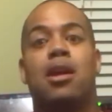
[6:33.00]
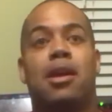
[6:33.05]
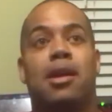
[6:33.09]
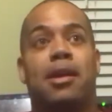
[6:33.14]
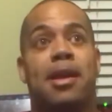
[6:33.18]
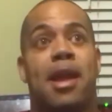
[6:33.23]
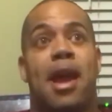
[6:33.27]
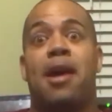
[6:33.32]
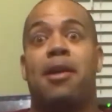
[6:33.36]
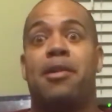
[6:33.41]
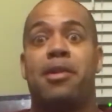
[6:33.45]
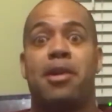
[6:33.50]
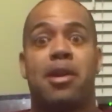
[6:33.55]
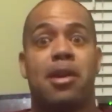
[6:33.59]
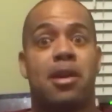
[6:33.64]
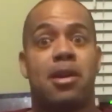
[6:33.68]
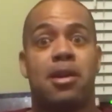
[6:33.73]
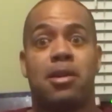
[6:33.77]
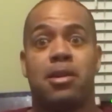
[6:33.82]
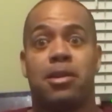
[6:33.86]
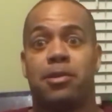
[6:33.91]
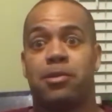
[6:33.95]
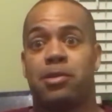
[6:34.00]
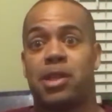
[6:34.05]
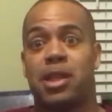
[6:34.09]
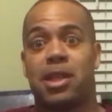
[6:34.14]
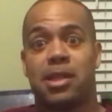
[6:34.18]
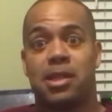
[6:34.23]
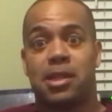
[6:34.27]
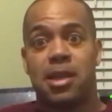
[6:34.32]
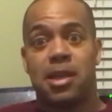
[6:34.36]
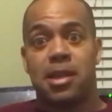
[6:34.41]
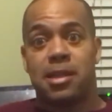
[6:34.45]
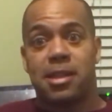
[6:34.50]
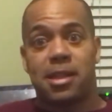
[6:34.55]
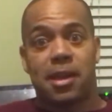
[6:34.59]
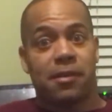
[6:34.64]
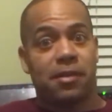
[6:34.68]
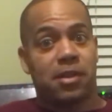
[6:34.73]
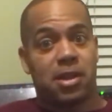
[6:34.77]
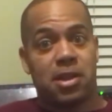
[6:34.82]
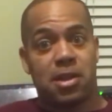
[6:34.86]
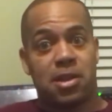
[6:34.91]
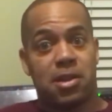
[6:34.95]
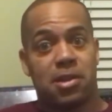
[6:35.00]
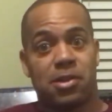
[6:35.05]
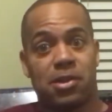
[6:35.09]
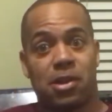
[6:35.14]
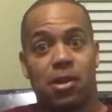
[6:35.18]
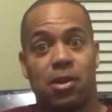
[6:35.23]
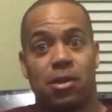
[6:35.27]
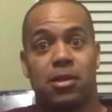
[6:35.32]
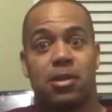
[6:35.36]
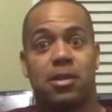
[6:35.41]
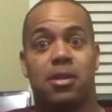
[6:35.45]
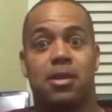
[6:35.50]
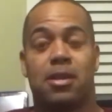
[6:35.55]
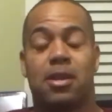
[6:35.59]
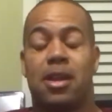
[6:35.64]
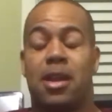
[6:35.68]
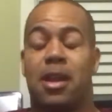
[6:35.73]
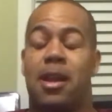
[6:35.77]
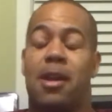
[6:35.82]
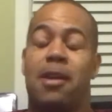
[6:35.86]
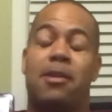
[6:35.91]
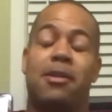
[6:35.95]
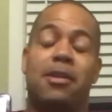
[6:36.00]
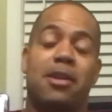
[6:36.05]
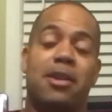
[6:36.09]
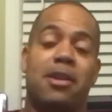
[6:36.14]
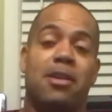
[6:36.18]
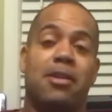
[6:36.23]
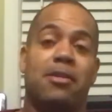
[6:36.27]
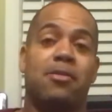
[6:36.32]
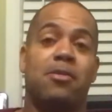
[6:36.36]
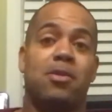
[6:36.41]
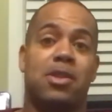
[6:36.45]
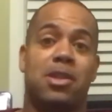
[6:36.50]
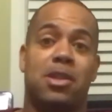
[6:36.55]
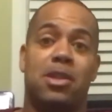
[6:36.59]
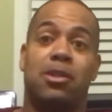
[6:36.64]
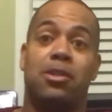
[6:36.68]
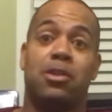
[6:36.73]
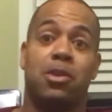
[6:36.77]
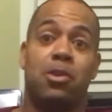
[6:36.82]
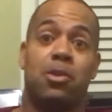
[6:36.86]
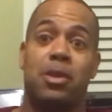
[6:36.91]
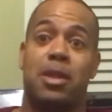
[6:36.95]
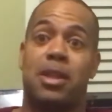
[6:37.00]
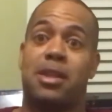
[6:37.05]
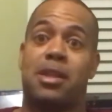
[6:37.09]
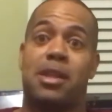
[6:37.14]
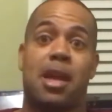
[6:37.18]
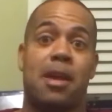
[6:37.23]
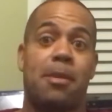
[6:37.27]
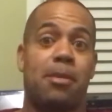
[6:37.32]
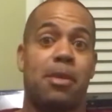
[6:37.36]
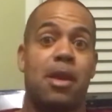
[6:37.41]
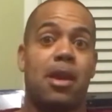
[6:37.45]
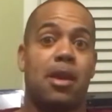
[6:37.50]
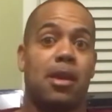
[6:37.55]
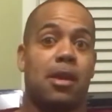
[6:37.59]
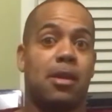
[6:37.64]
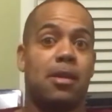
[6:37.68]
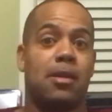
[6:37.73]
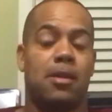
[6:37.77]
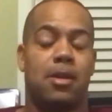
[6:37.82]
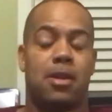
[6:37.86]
Now they're 16, 17 years old, and they're still doing the same thing.